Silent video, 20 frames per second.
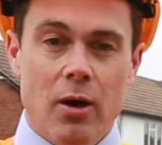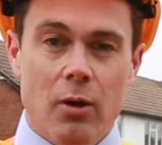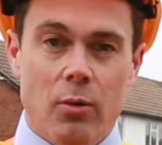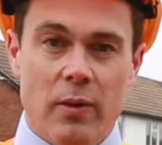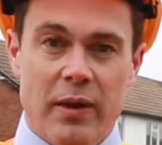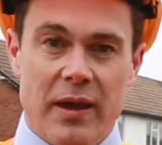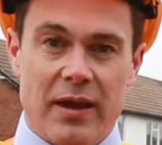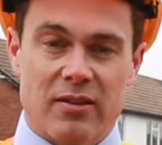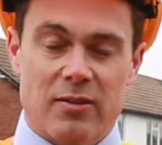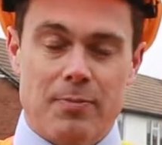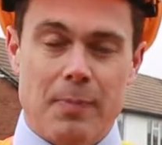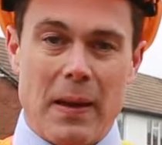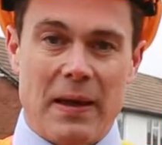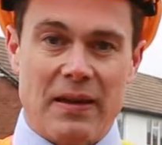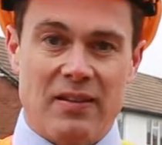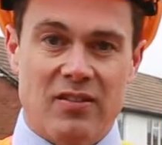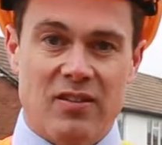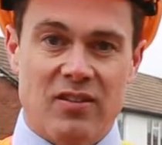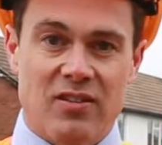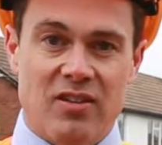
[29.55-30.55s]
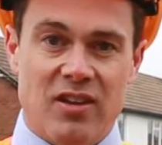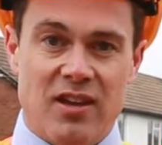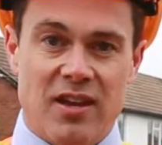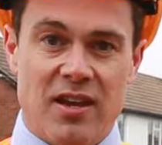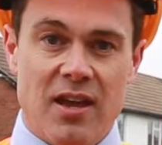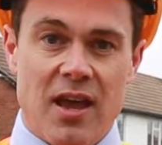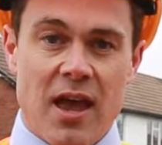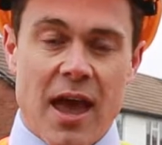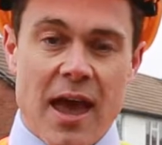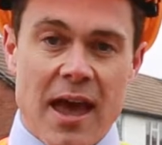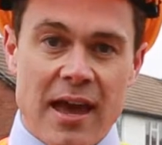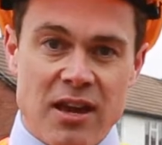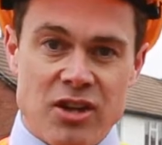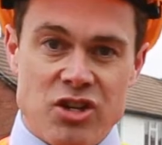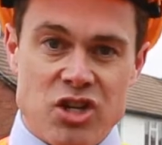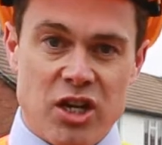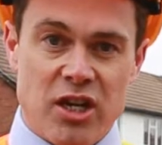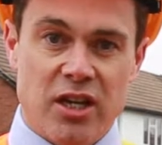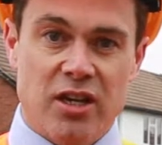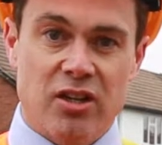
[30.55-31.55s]
we expect to see
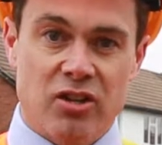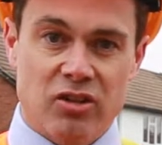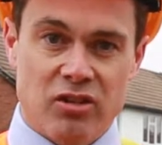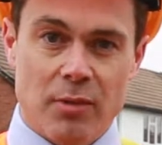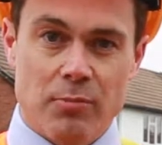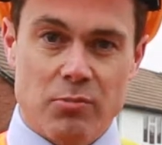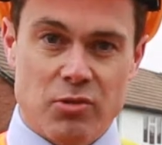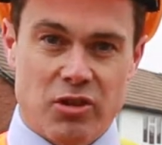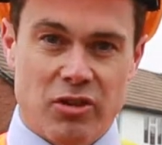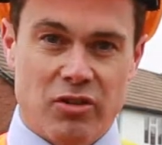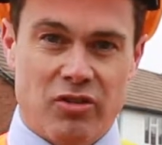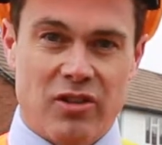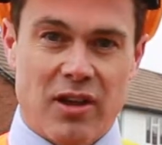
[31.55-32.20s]
energy consumption